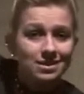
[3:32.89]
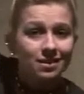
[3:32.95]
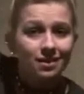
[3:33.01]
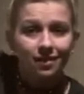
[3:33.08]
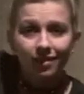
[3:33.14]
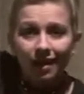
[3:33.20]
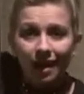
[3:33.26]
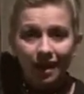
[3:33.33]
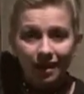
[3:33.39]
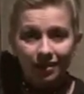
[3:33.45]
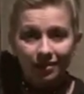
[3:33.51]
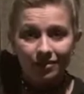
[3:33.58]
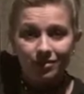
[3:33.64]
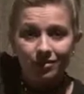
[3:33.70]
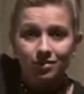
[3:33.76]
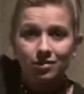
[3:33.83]
still alive
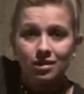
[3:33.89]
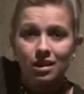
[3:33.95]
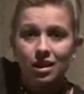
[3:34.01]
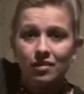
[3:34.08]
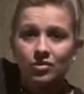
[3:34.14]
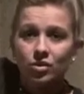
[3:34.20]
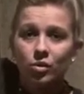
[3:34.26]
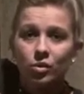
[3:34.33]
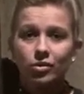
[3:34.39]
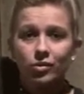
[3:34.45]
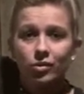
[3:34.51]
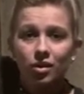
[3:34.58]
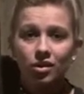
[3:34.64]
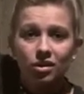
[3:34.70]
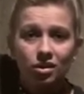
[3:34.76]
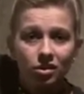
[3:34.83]
after going
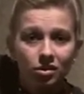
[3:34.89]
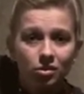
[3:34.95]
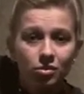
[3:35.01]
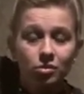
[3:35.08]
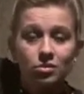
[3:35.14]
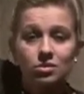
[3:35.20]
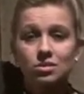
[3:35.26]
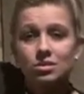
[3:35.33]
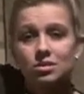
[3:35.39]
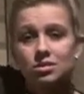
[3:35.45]
through all the clues.